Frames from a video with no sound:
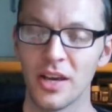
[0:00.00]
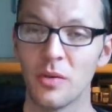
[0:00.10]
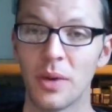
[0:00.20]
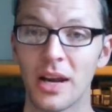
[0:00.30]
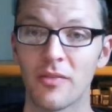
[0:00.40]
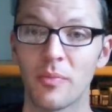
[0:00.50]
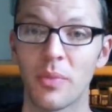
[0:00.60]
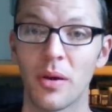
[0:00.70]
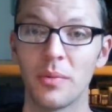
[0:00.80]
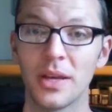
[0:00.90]
you might have
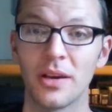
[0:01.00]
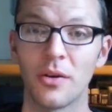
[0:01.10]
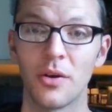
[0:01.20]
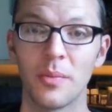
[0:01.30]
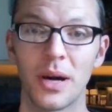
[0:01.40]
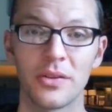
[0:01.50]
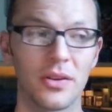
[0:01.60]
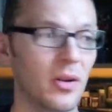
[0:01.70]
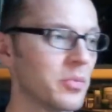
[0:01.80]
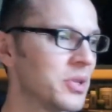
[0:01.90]
probably heard about the
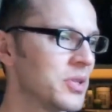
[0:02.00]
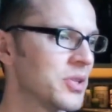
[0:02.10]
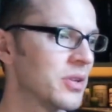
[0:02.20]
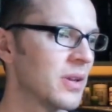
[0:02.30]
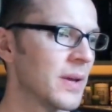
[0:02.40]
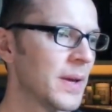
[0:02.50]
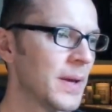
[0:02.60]
competition,